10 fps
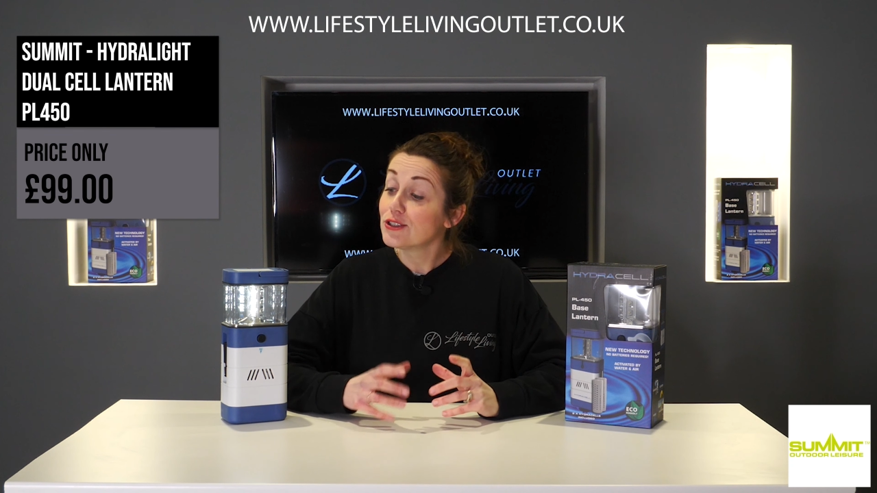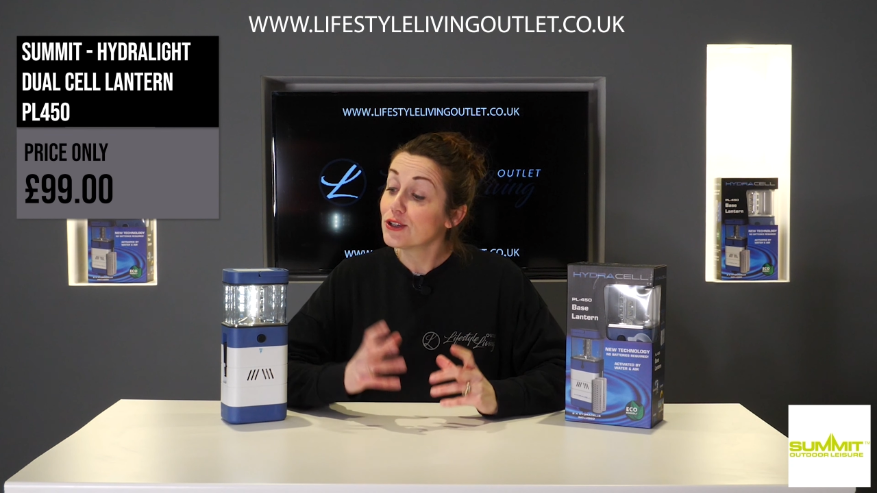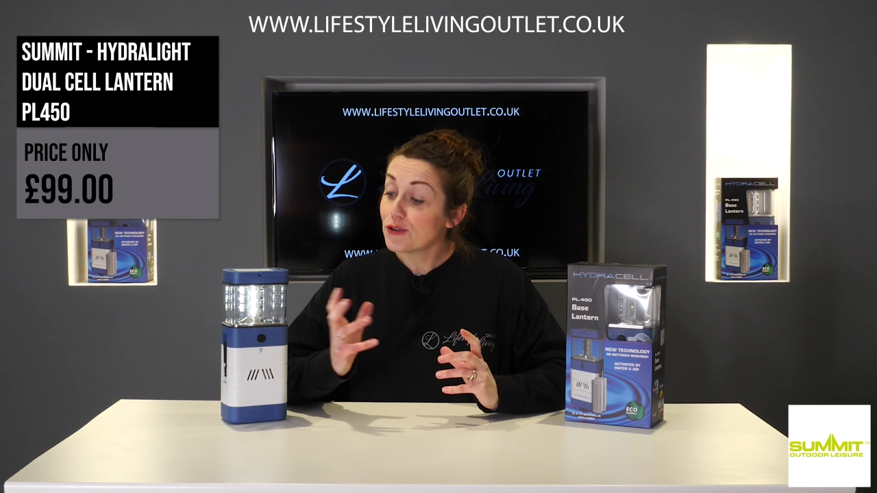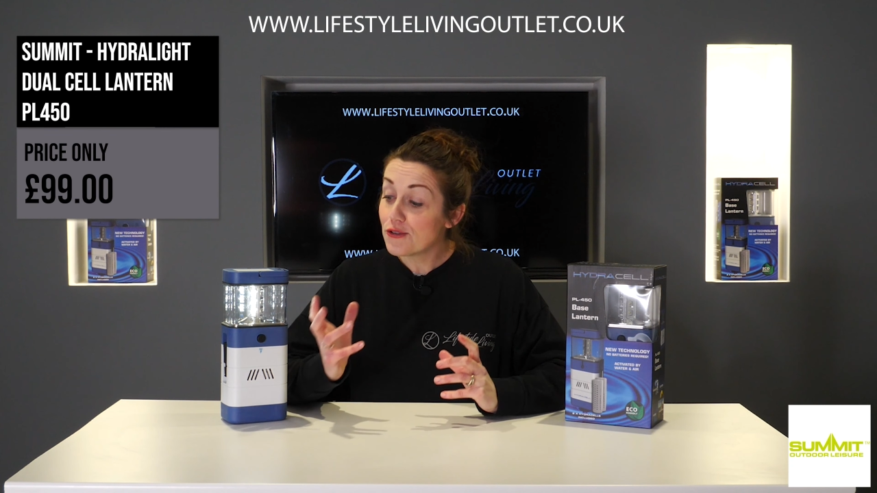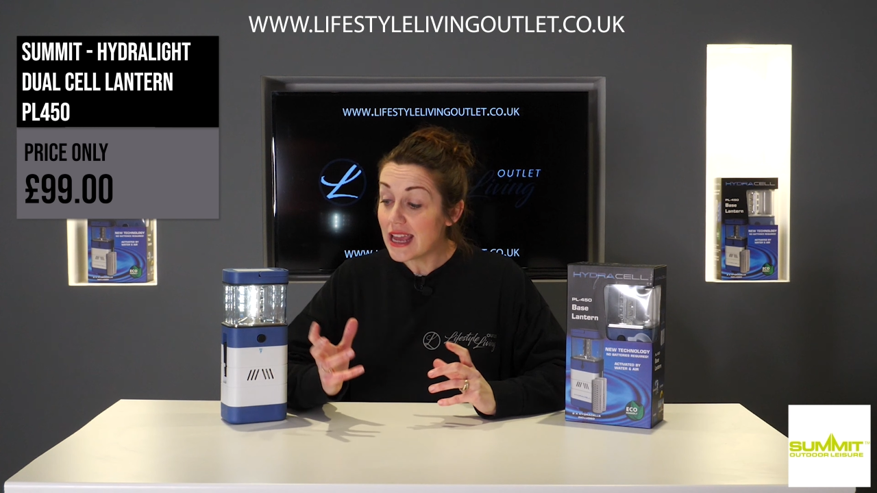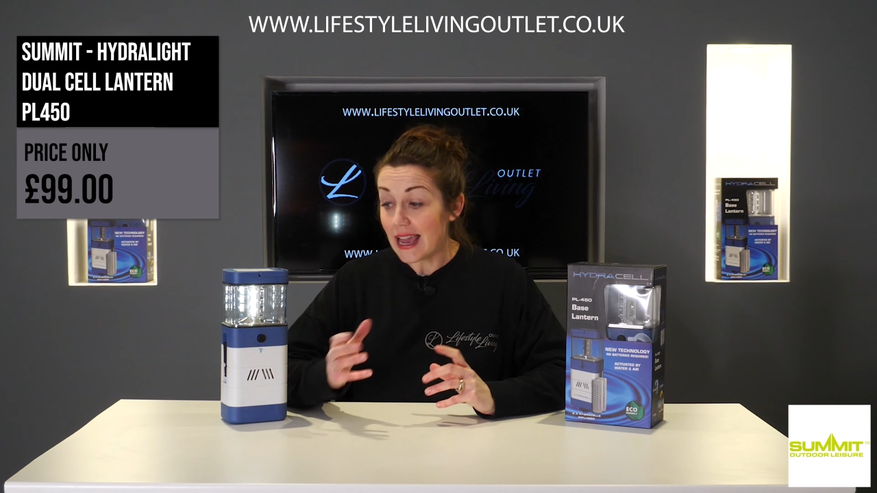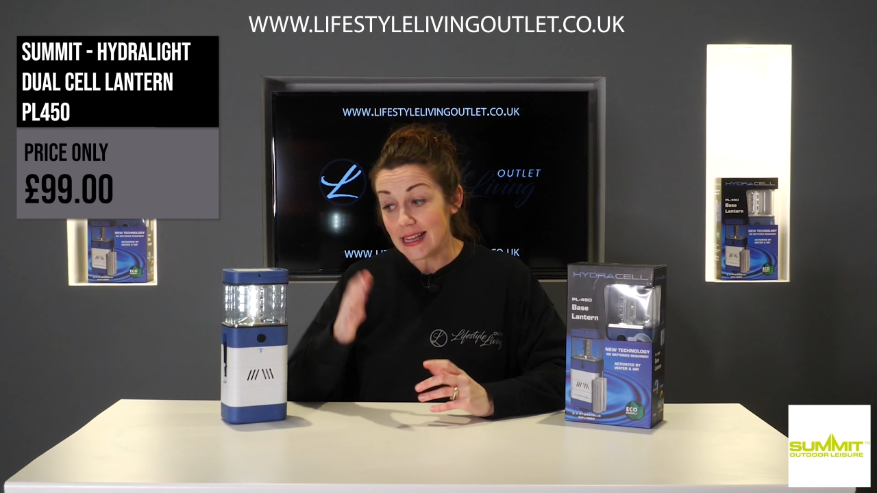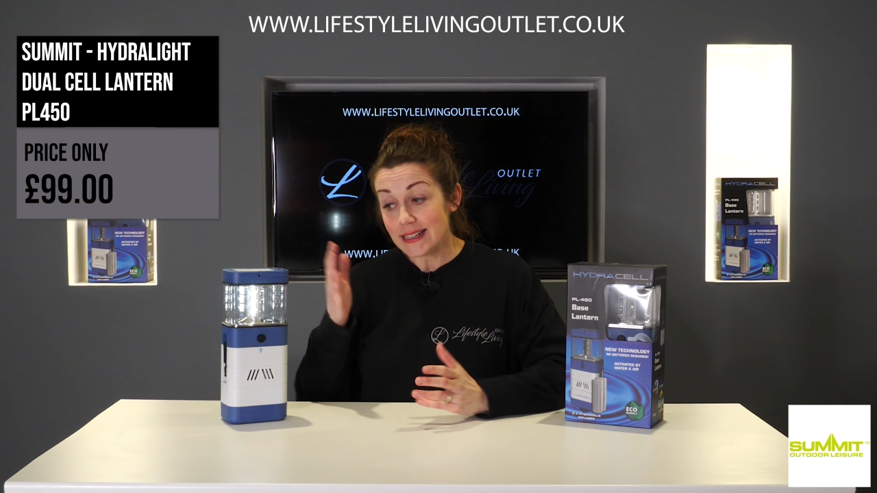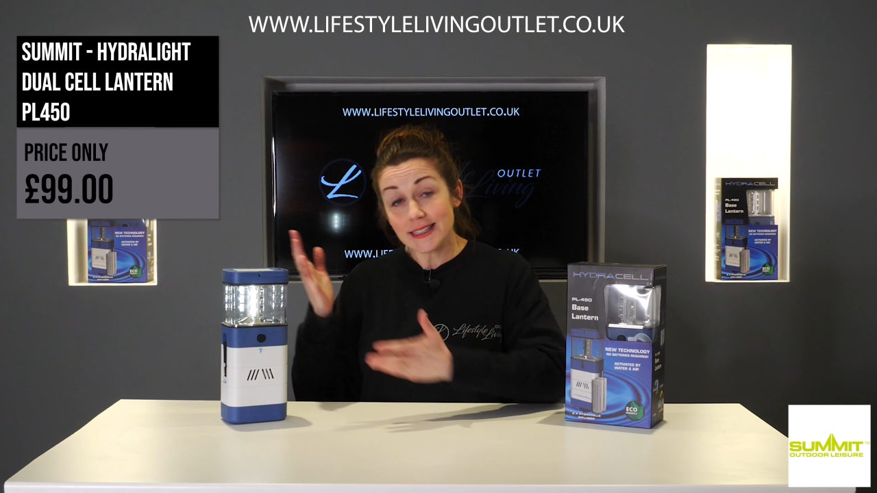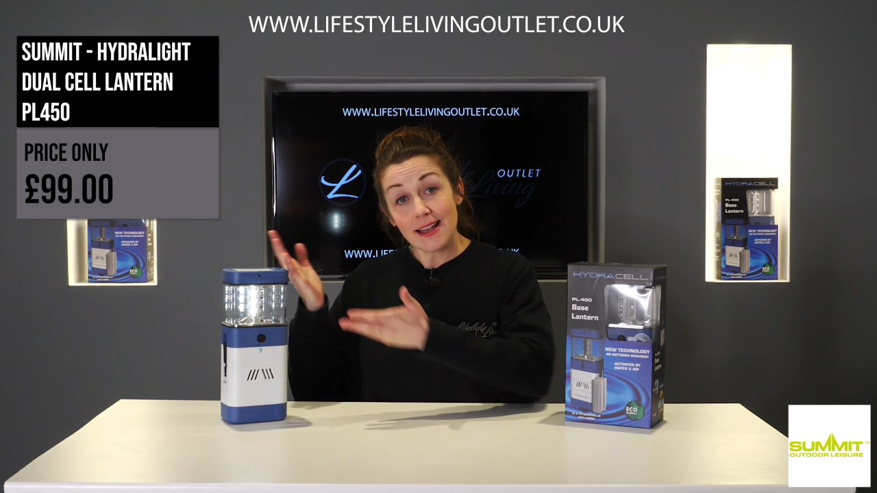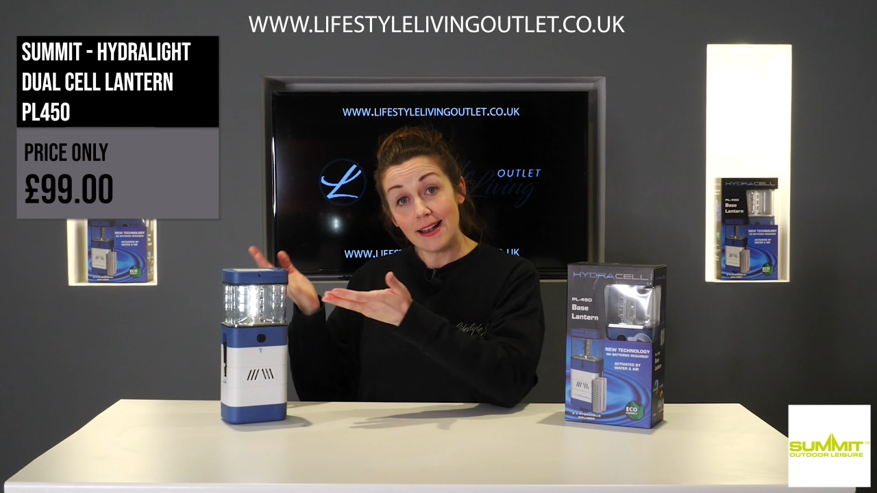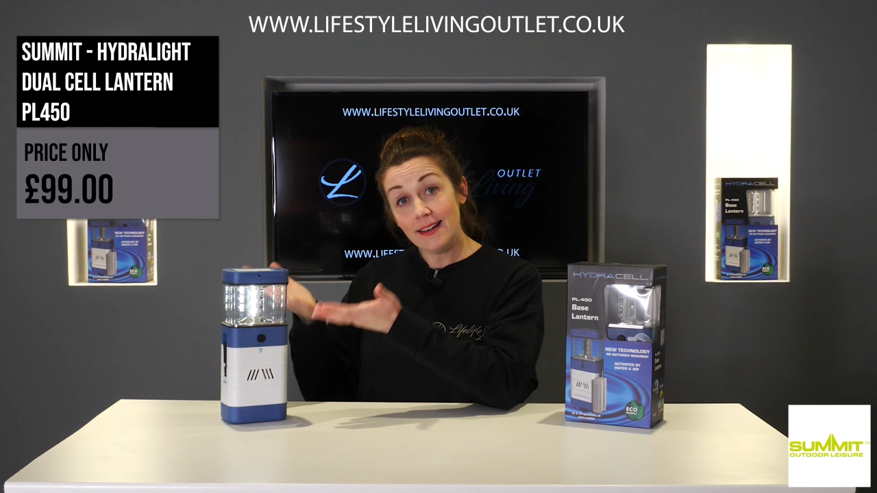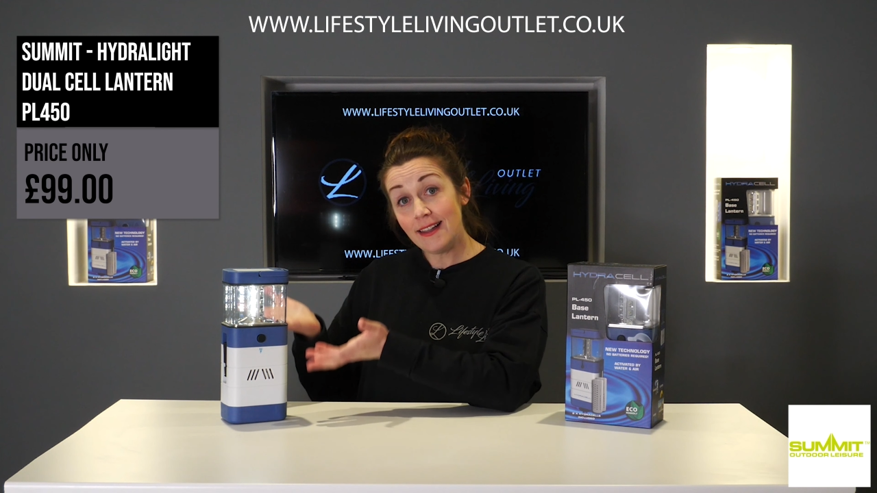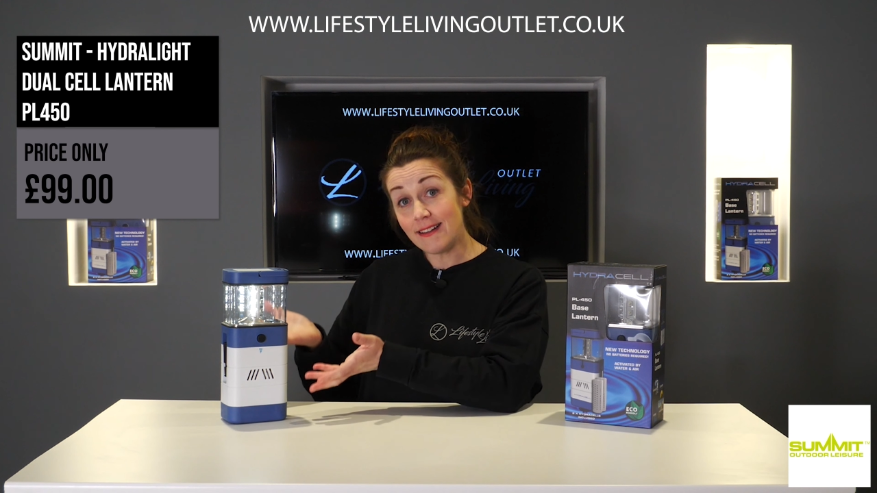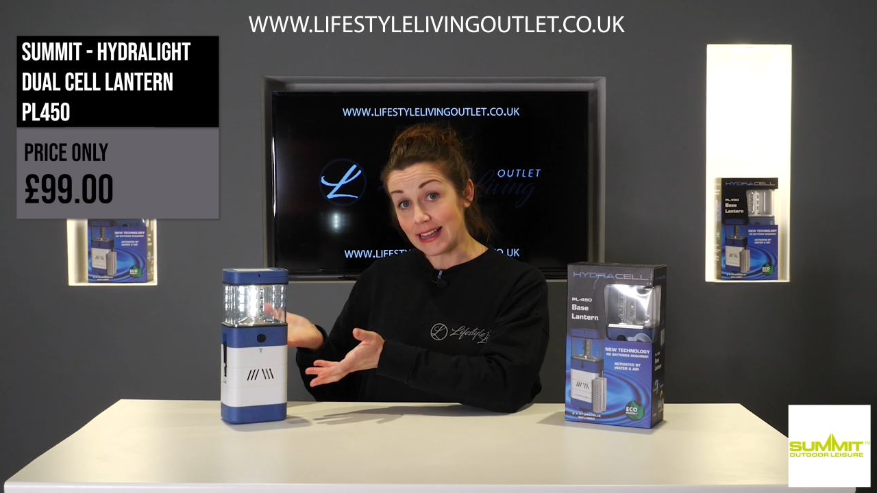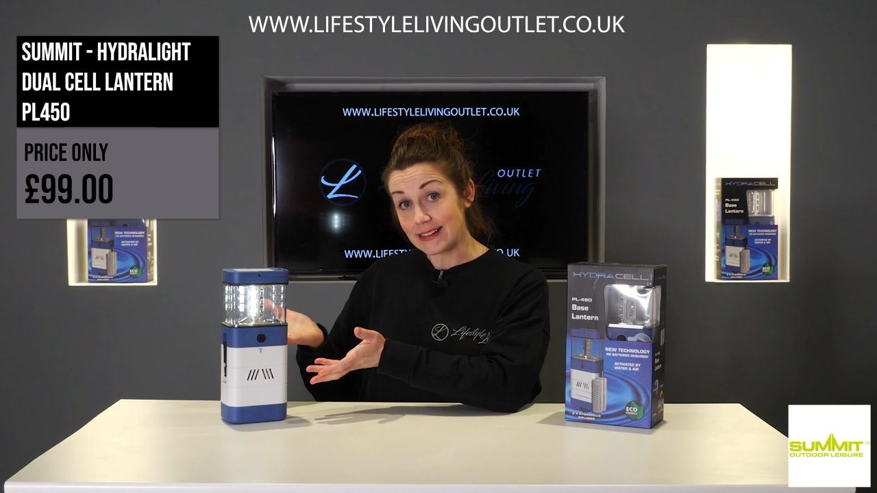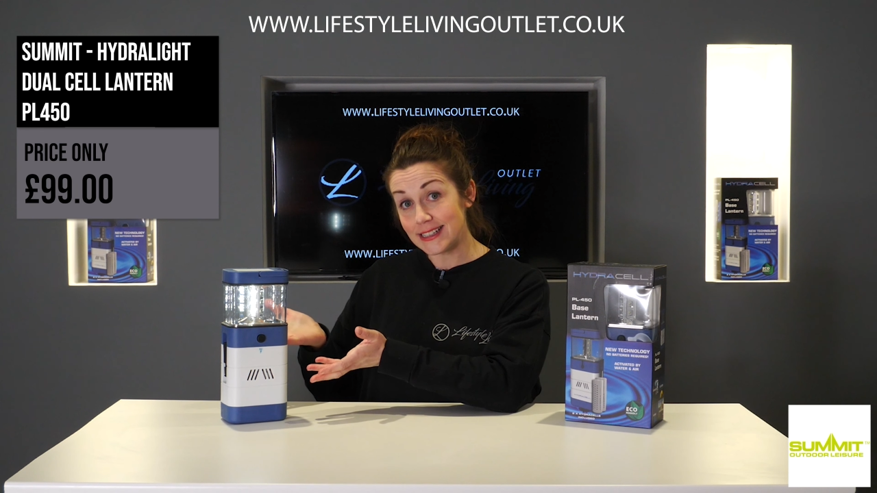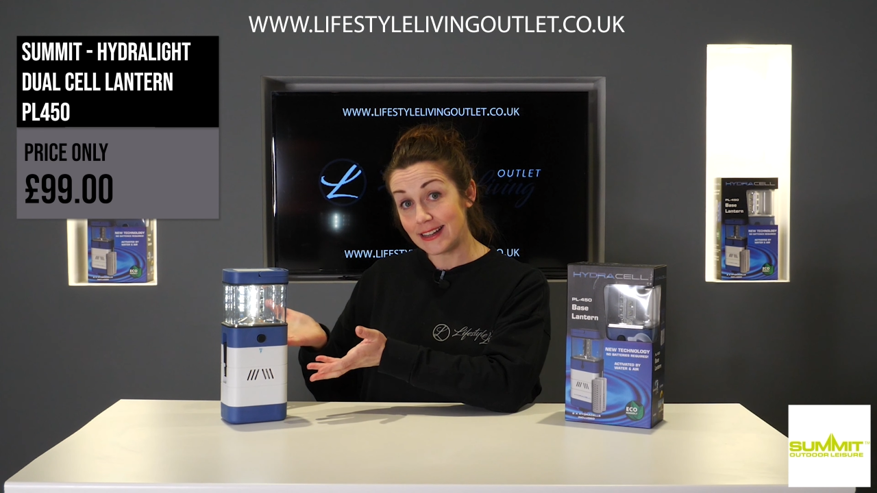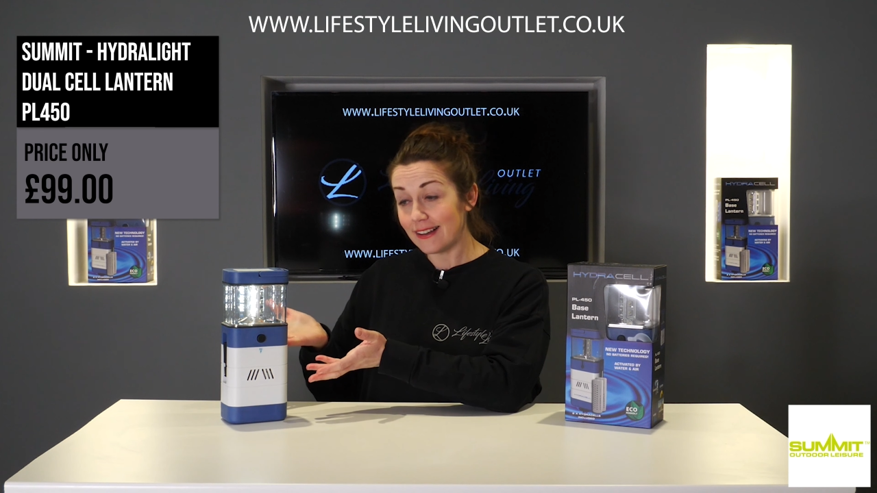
to create light,